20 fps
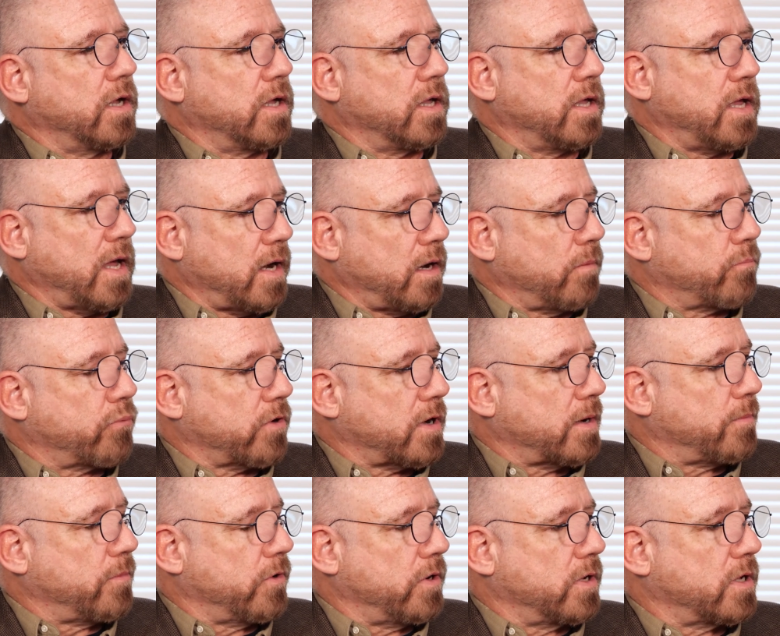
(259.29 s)
get a
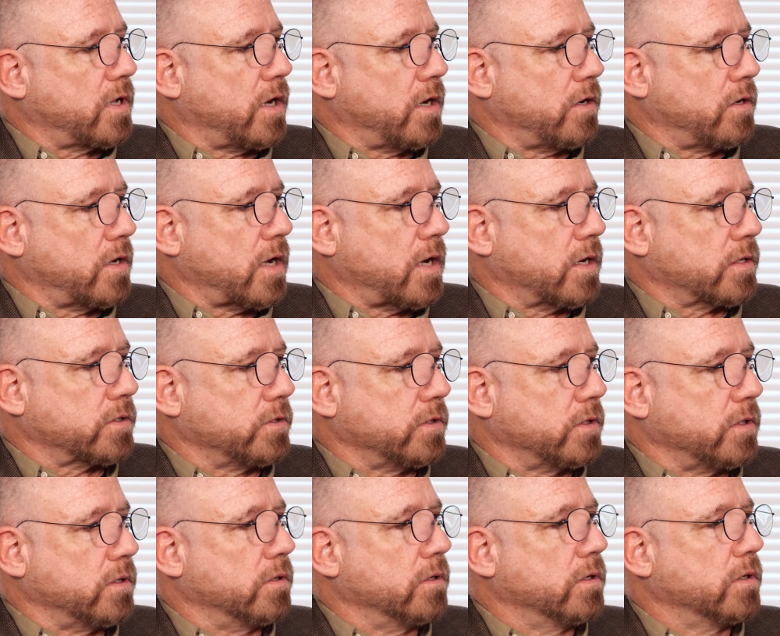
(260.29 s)
primary care
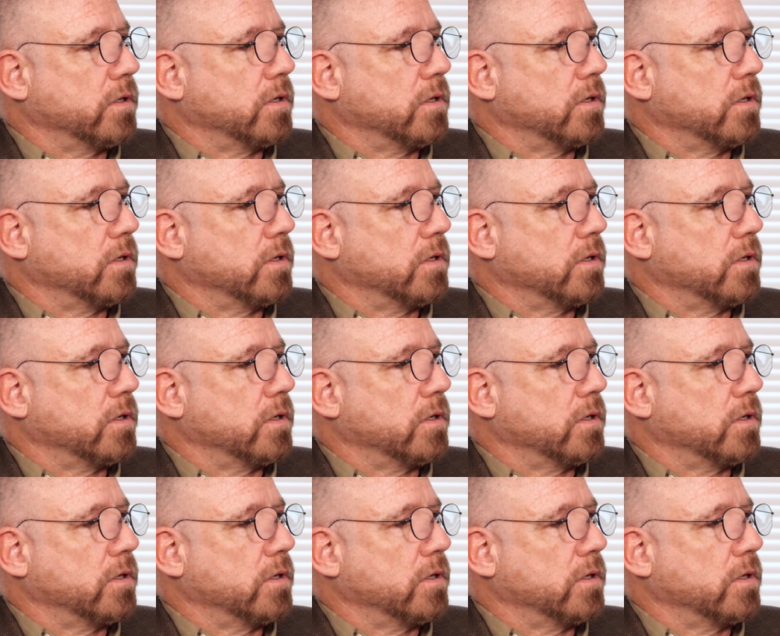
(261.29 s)
doctor